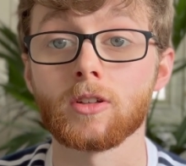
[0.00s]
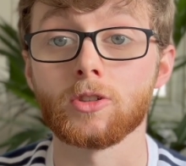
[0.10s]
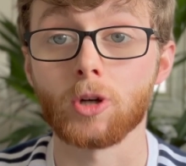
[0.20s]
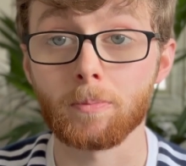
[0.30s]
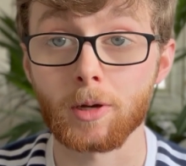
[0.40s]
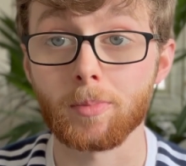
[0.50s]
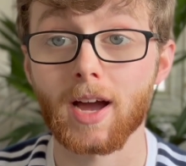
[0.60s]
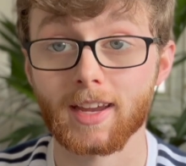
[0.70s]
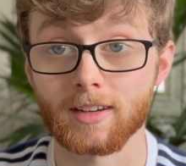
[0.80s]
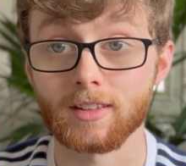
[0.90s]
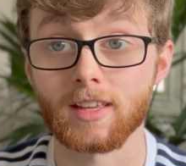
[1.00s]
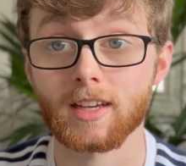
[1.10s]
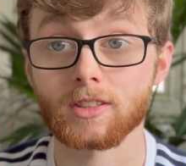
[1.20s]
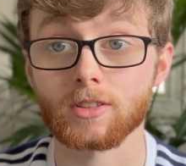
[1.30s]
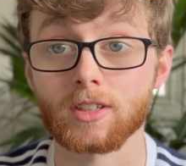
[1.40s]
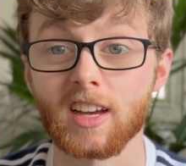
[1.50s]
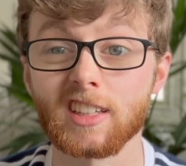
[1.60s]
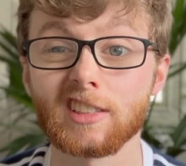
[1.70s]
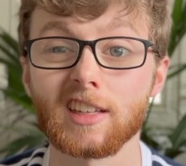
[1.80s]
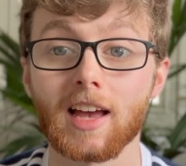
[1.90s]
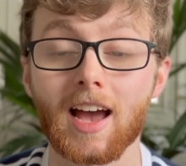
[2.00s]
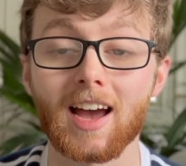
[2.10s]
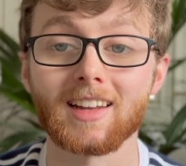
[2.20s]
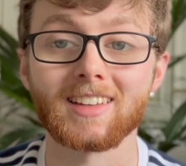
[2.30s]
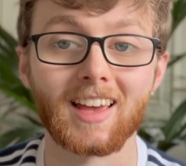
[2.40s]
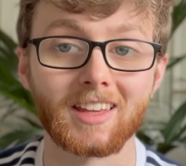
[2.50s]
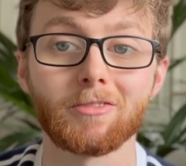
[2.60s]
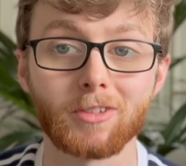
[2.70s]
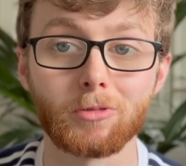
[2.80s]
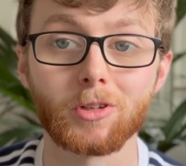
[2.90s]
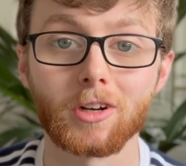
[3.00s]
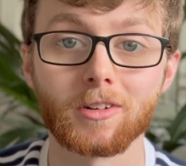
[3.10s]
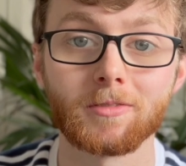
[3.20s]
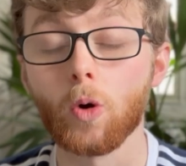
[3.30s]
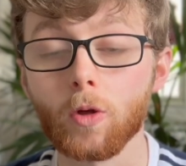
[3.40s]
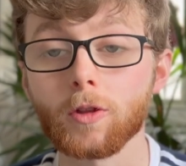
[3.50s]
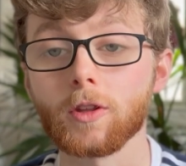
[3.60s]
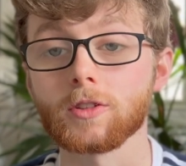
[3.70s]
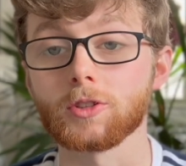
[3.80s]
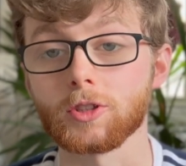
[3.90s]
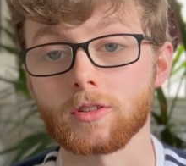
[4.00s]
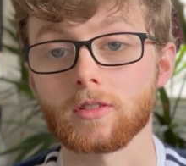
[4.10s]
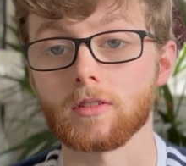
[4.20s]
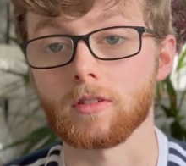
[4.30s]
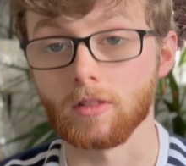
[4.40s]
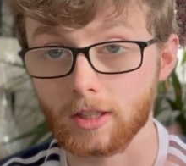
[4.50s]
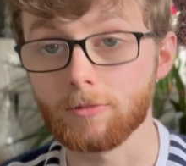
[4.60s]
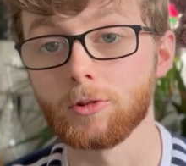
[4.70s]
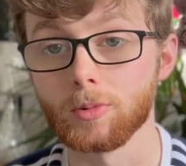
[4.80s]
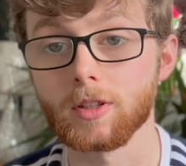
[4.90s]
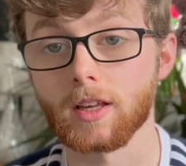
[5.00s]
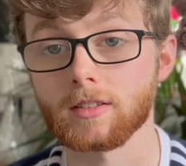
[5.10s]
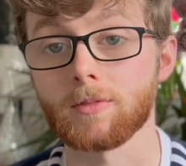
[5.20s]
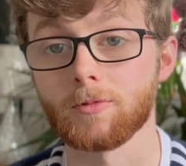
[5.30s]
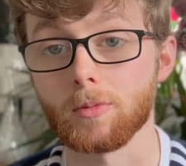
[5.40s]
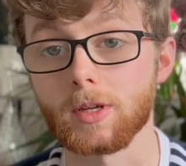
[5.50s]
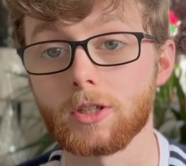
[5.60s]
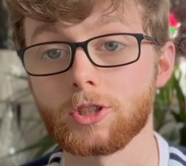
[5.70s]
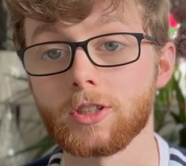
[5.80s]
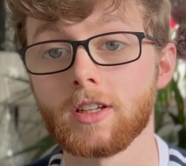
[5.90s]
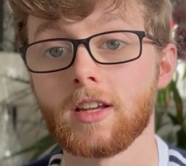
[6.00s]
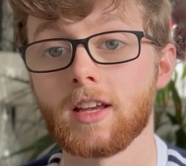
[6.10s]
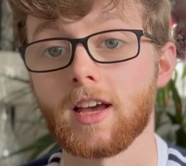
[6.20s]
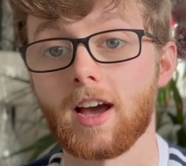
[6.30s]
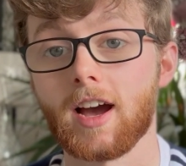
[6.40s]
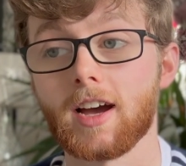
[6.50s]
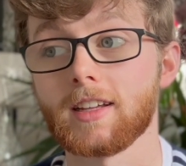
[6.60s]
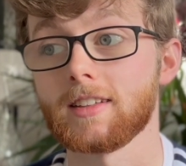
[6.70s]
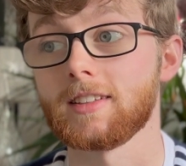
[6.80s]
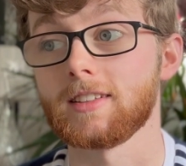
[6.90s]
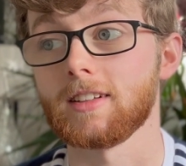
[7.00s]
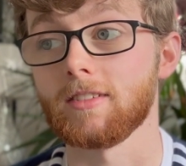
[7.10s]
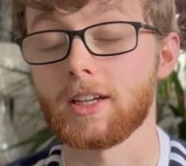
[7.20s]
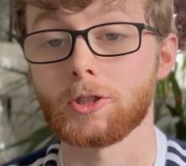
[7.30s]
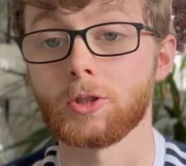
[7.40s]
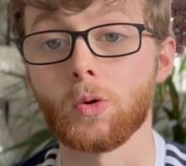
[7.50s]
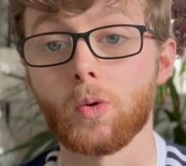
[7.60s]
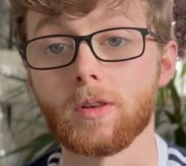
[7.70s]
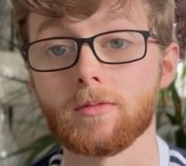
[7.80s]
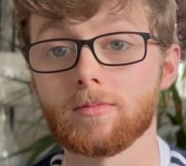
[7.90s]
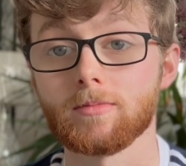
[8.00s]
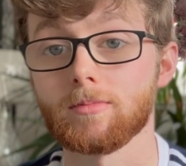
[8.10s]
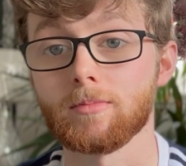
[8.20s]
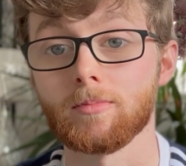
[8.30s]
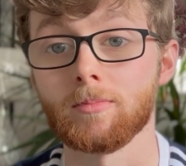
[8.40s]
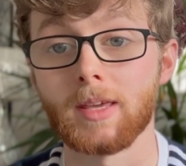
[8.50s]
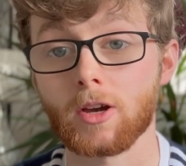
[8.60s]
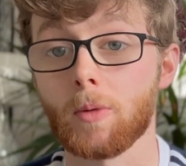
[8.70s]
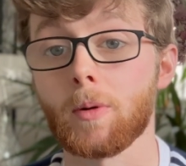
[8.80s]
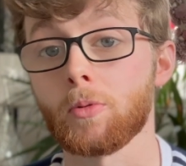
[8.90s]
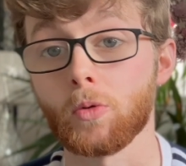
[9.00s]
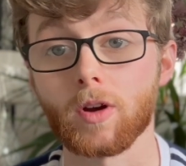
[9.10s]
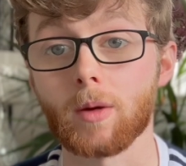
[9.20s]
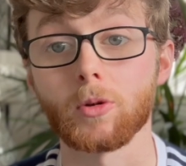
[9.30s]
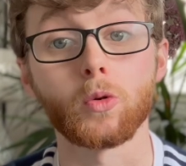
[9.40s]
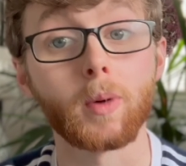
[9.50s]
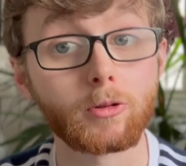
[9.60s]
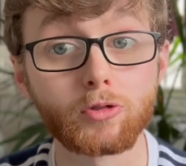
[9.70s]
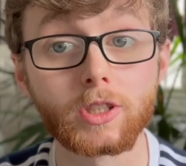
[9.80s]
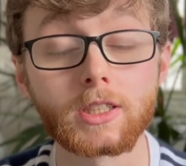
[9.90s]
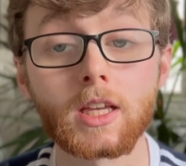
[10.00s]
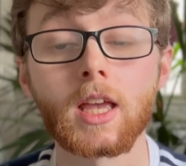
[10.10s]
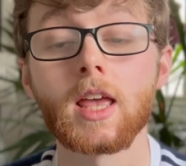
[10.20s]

jumping back into the exercise and hitting failure. The author doesn't just leave you with this information and lets you go and make up a program with no boundaries.